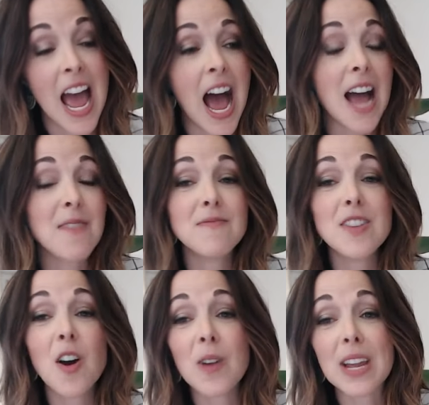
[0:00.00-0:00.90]
I'm
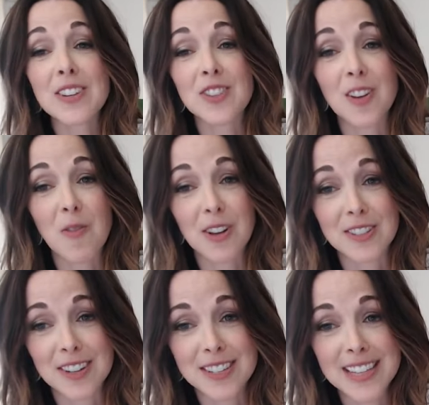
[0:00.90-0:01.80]
no Angela
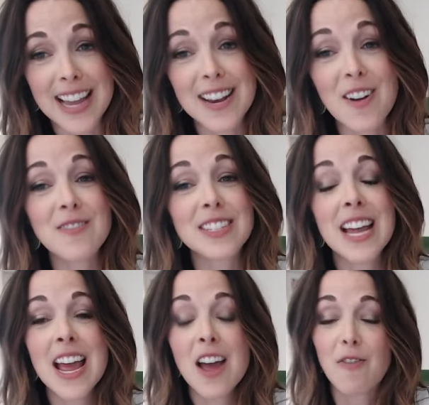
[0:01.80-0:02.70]
Walters. I don't
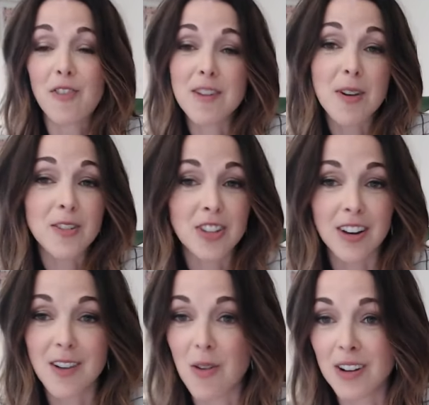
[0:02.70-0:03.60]
free
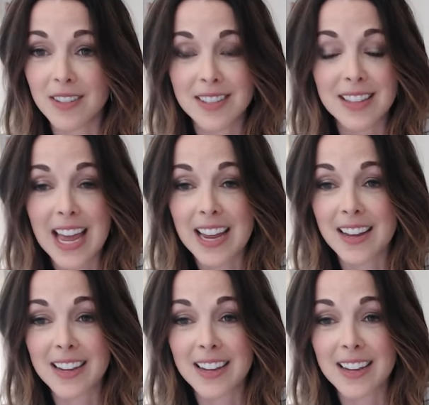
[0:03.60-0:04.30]
motion quilt like,